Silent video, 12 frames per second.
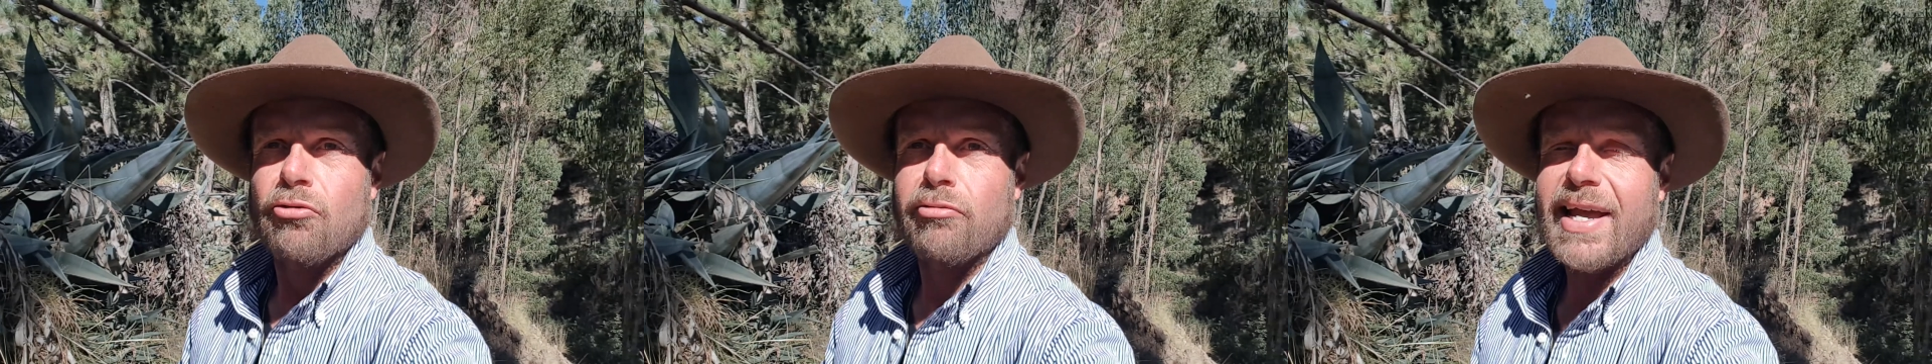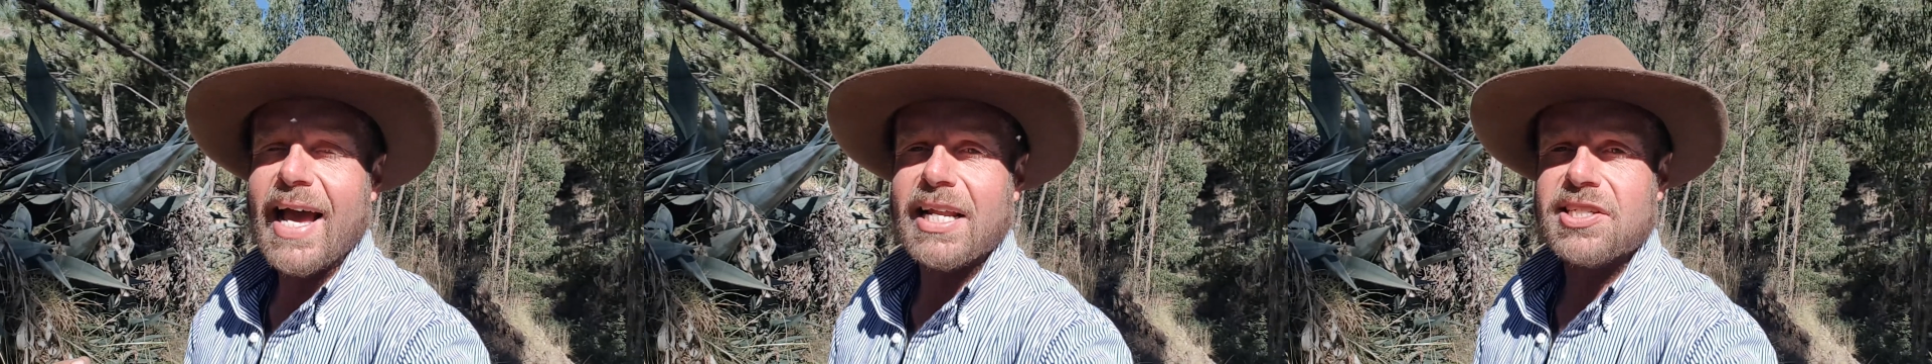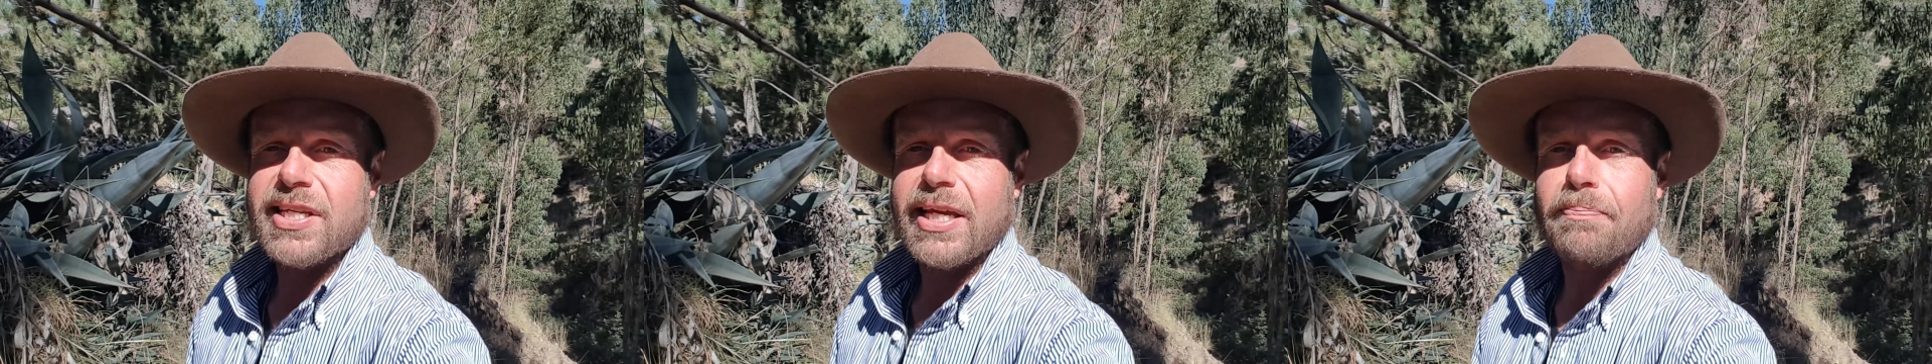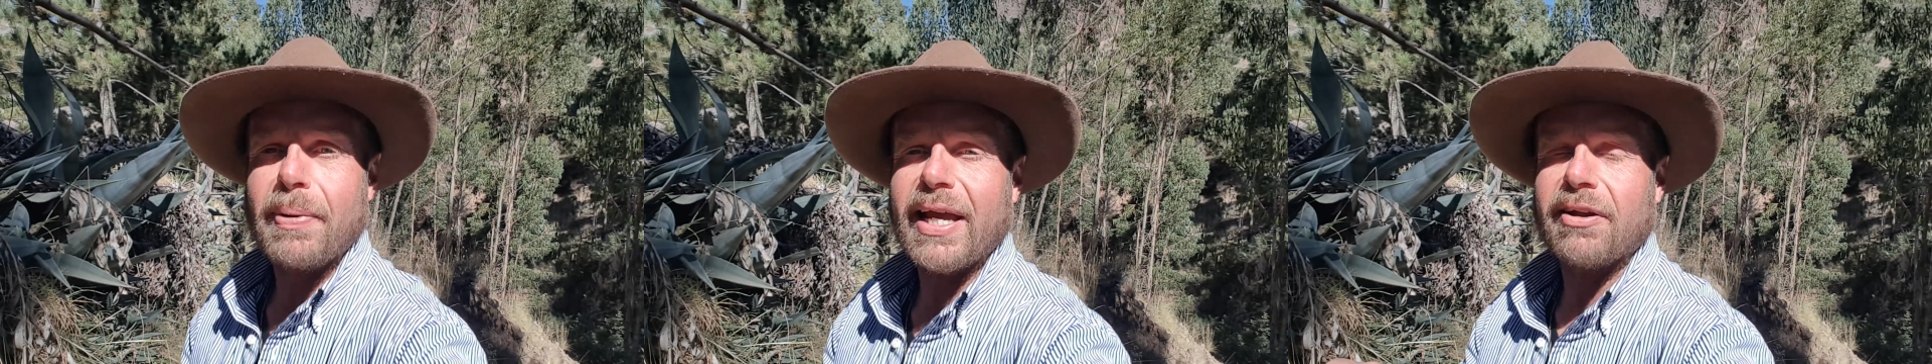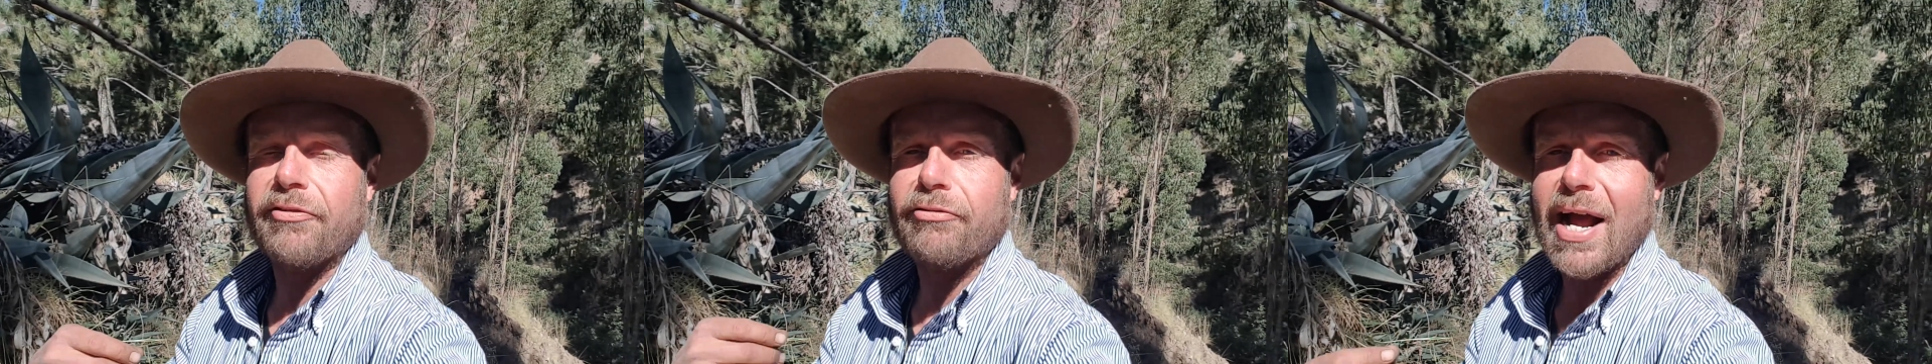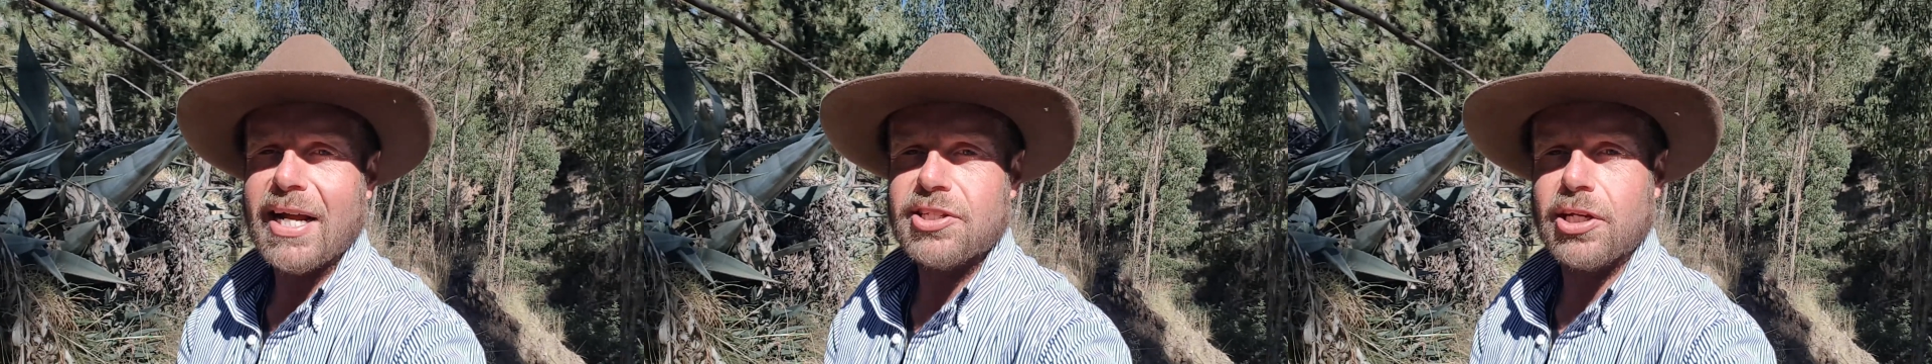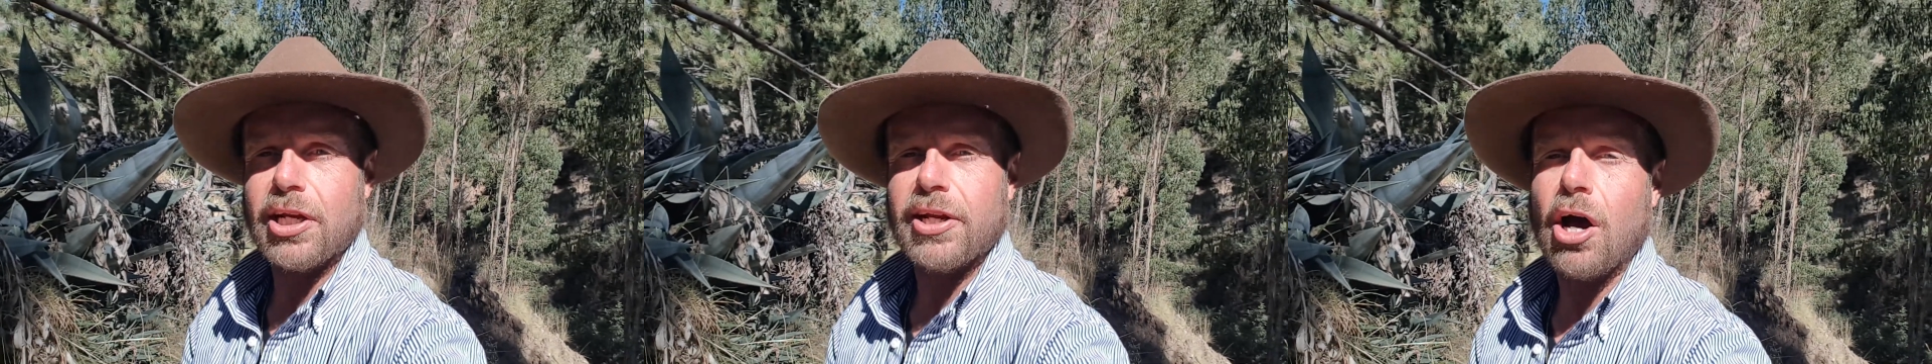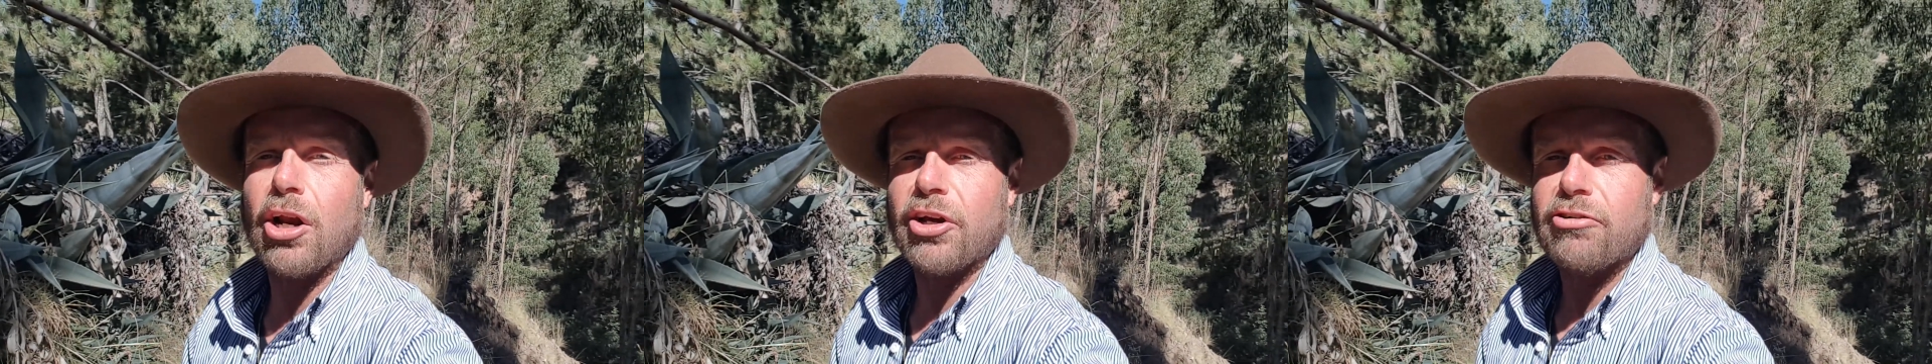reality being fractal and
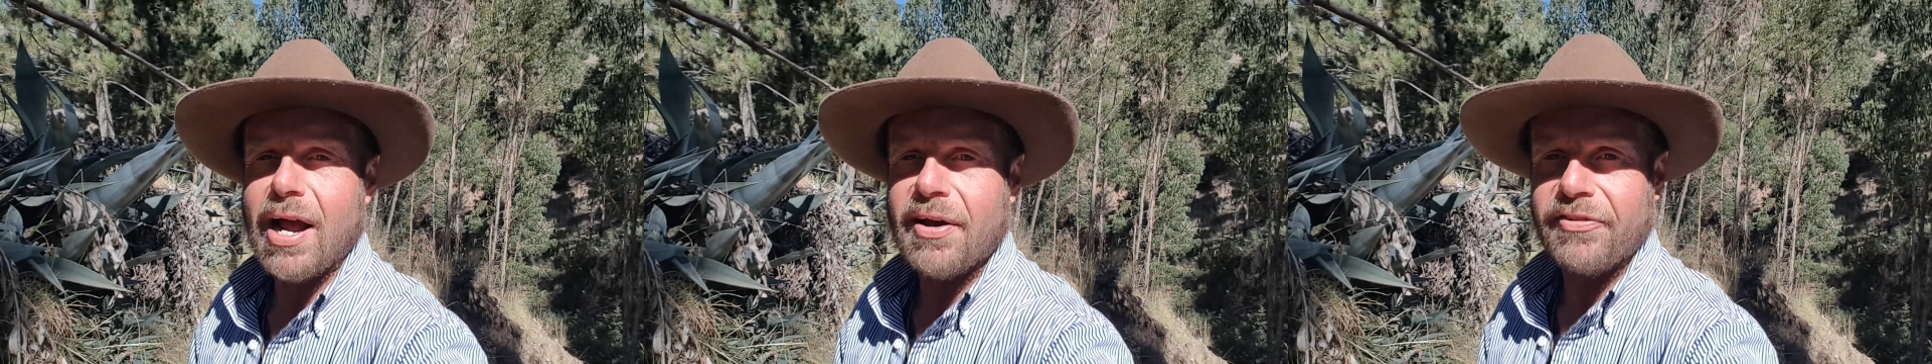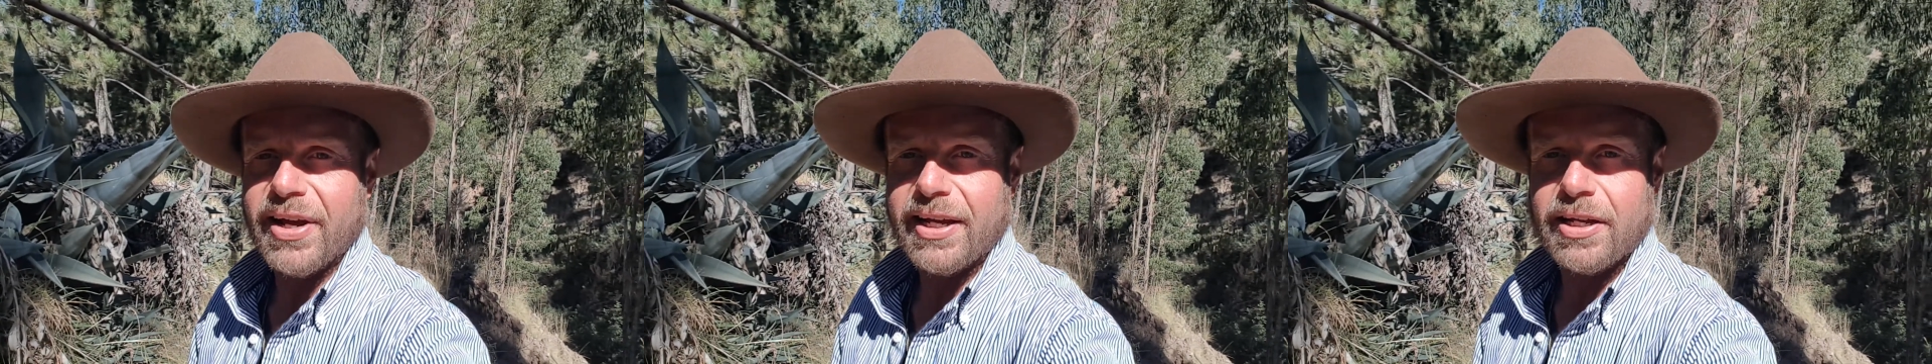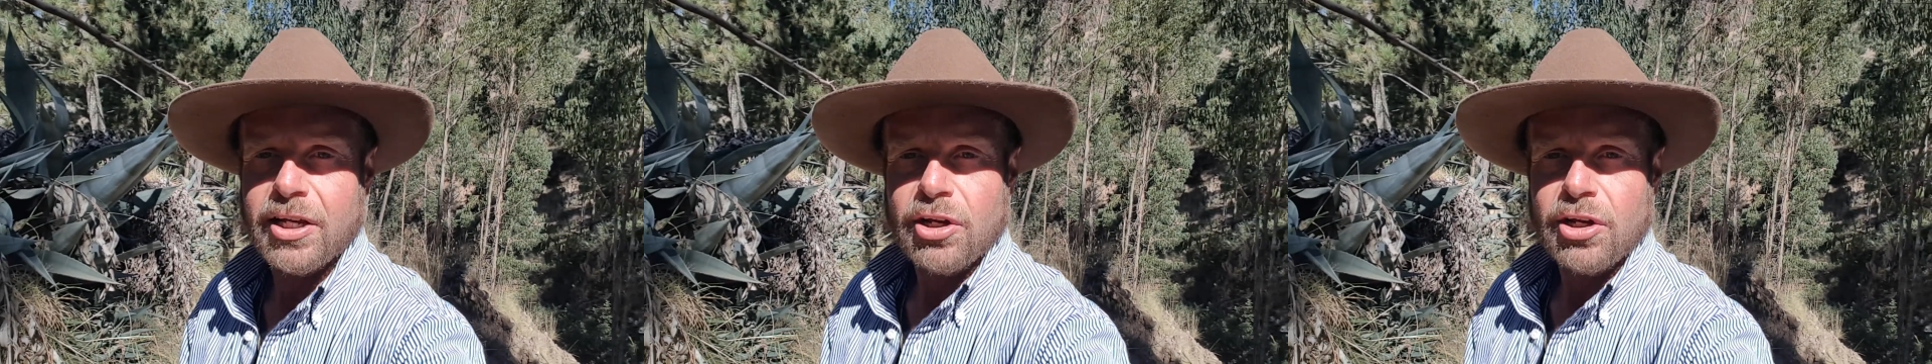holographic,